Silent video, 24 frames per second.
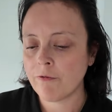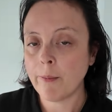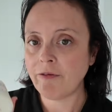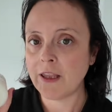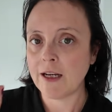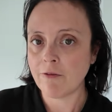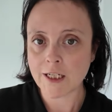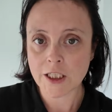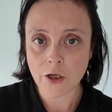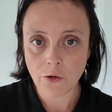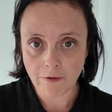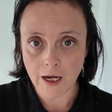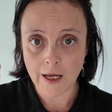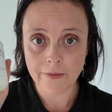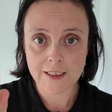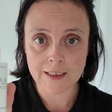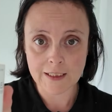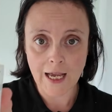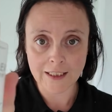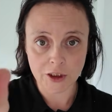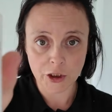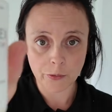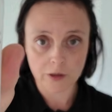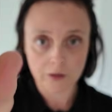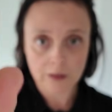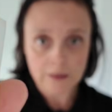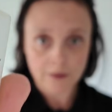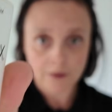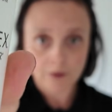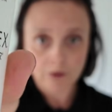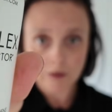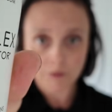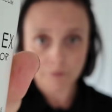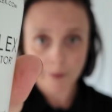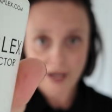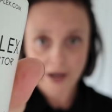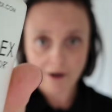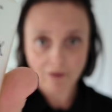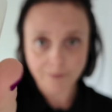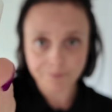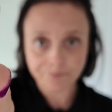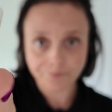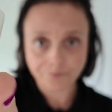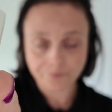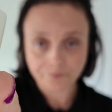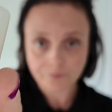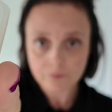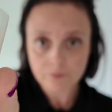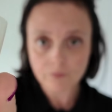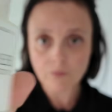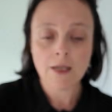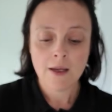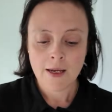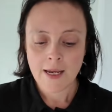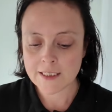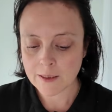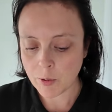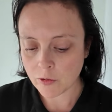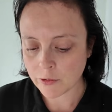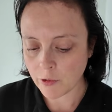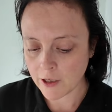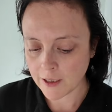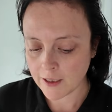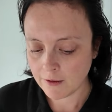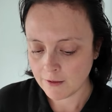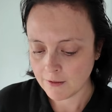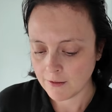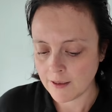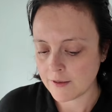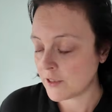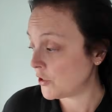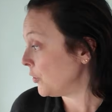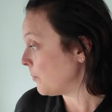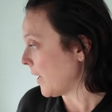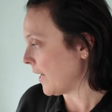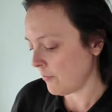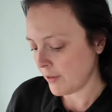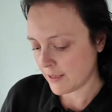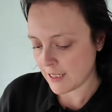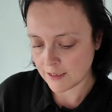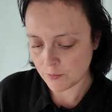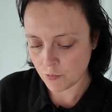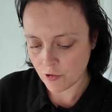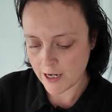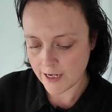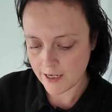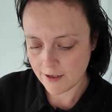It's not supposed to coat your hair and make it feel soft.